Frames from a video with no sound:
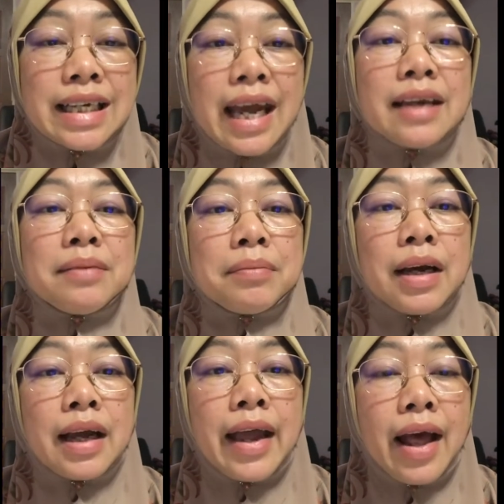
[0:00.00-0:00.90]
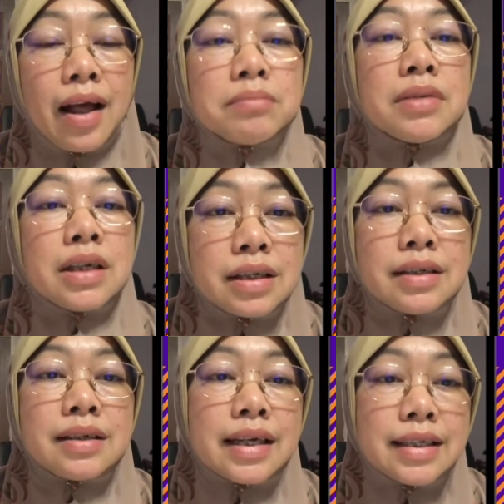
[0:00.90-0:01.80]
can help
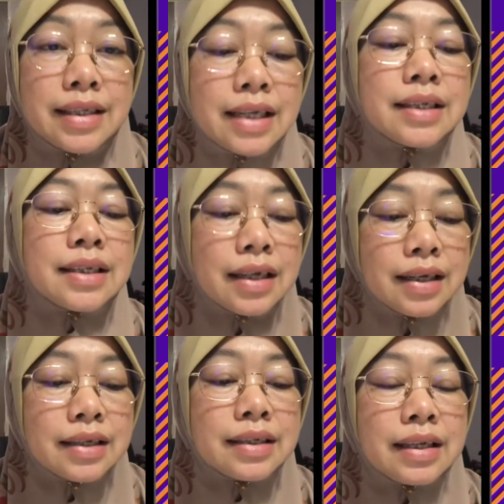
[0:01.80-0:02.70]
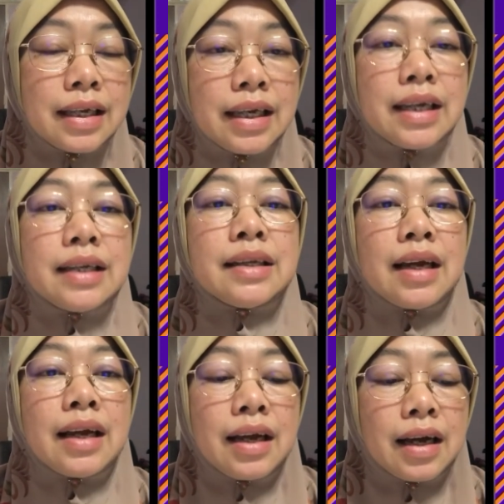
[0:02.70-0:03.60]
us, assist us in
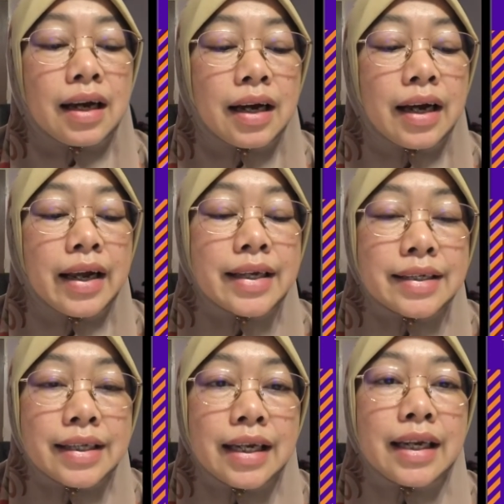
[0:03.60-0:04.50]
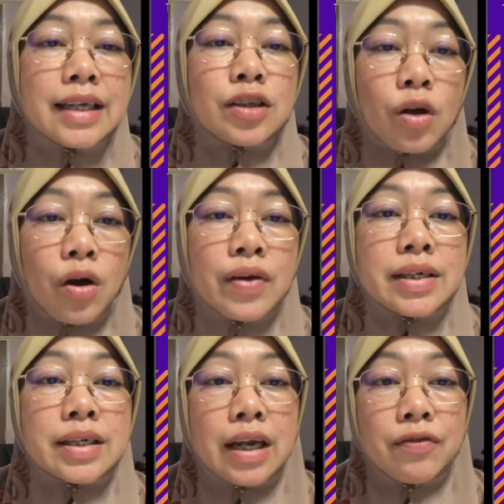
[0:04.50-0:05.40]
easily
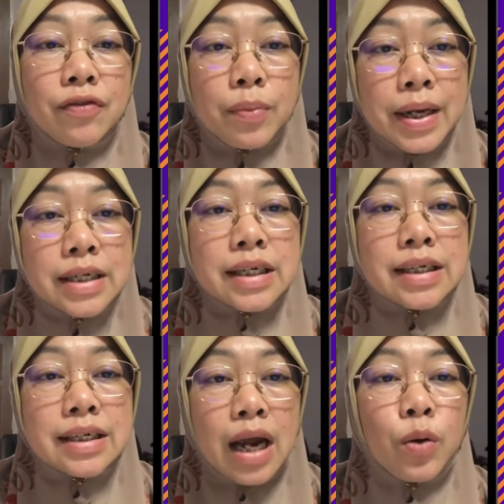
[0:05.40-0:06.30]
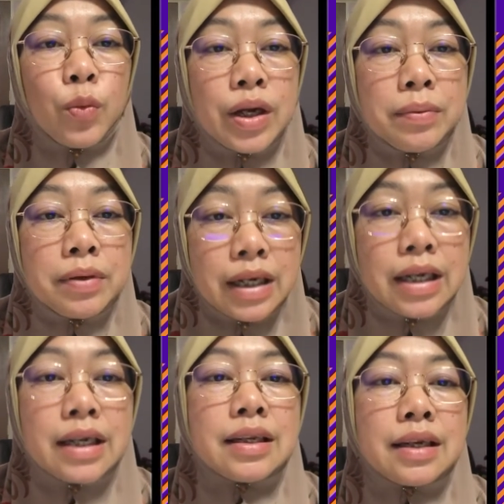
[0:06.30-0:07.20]
storage the information that we
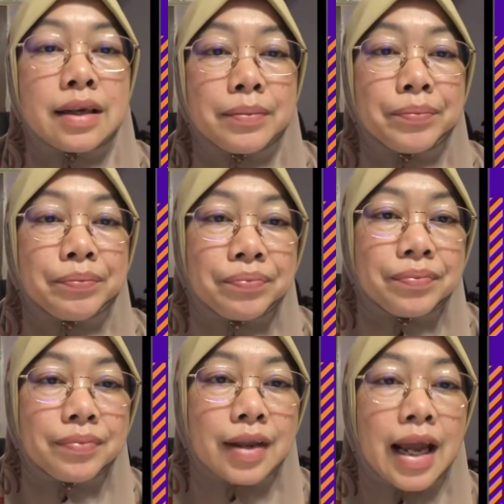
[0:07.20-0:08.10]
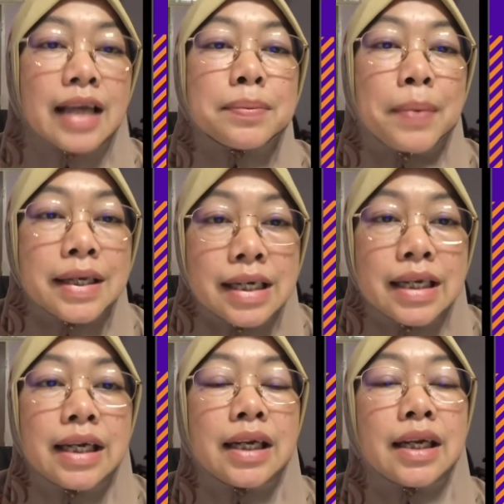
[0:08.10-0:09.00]
need,
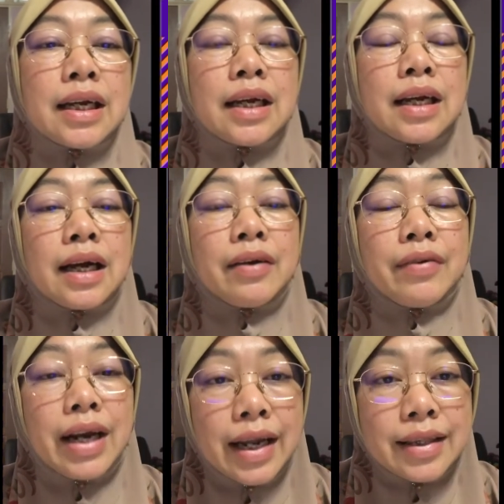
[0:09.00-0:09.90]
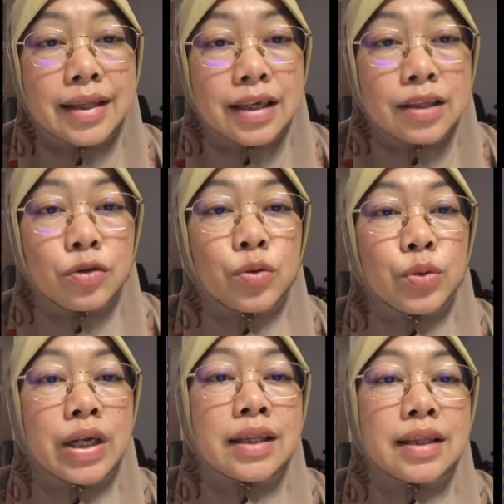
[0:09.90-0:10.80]
especially related to
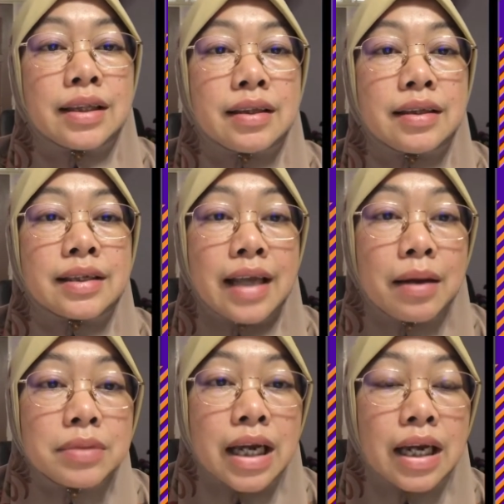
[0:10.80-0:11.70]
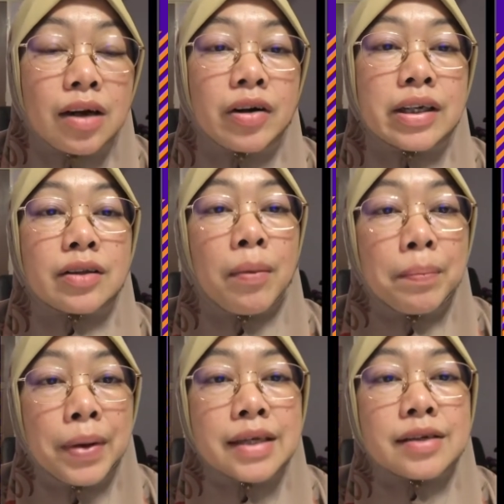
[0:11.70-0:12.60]
the subject or the
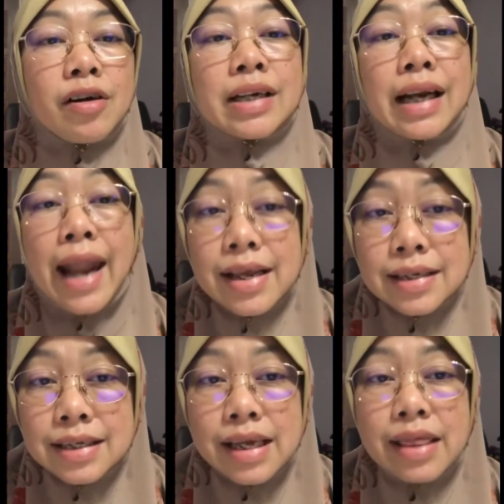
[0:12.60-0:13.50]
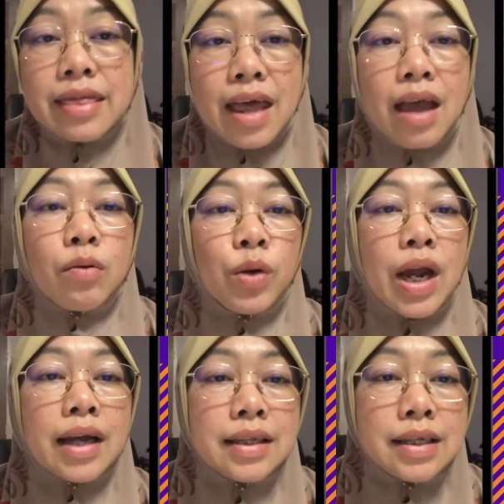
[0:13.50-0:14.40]
topics or the lesson that we
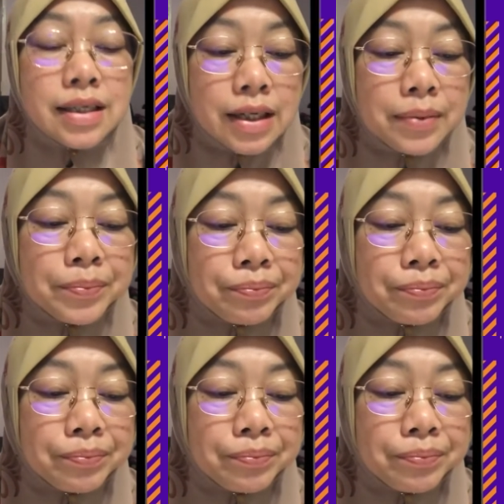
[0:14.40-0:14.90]
are teaching.